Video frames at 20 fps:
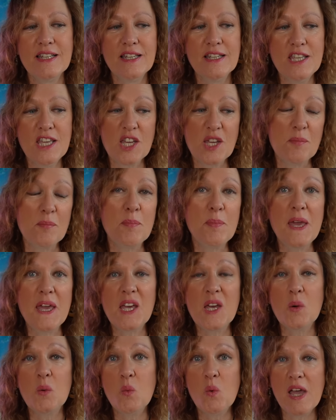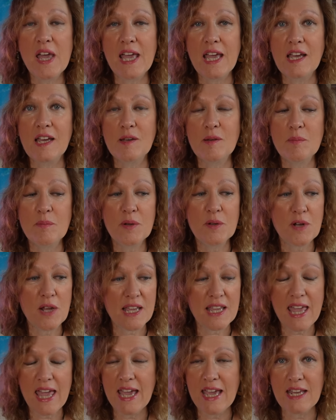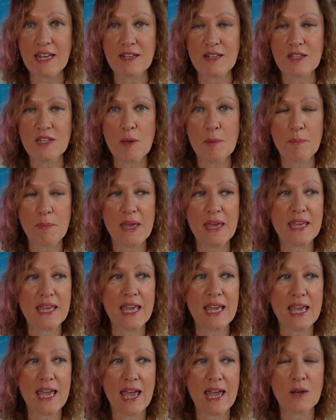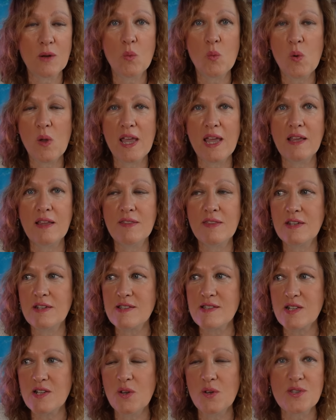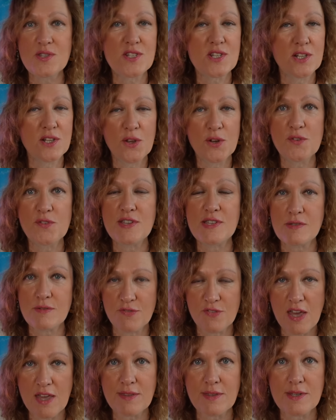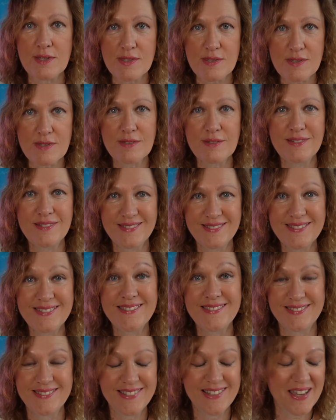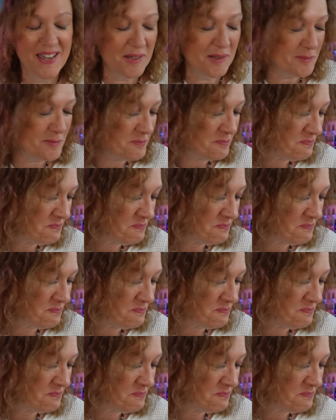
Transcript: You can pick a wing, but again, you're picking at a wing that has lost a lot of its feathers. Yeah.